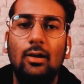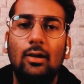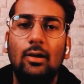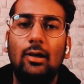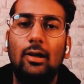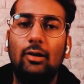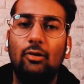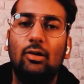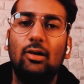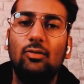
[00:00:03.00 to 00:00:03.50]

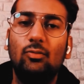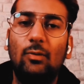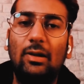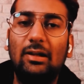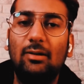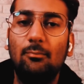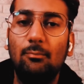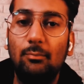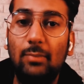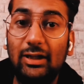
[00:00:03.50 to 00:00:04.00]
Hello guys,
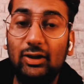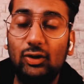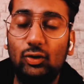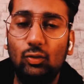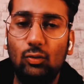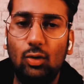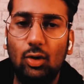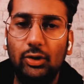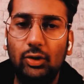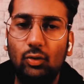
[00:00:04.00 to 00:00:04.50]
welcome back
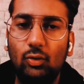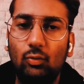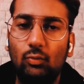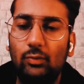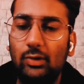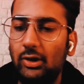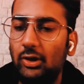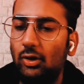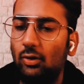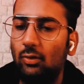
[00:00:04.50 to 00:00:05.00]
to a new
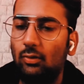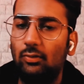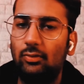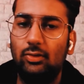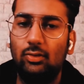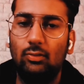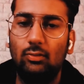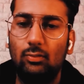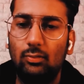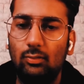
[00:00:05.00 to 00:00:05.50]
video.
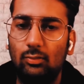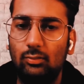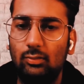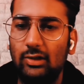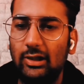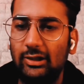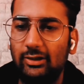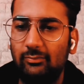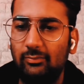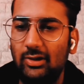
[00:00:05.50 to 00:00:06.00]
So
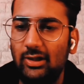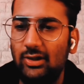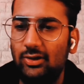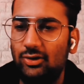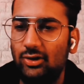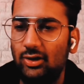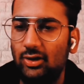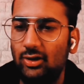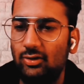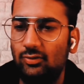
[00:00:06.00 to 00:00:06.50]
let me
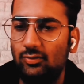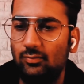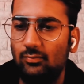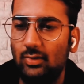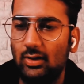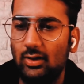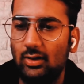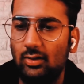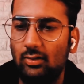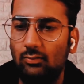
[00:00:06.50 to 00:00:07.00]
change my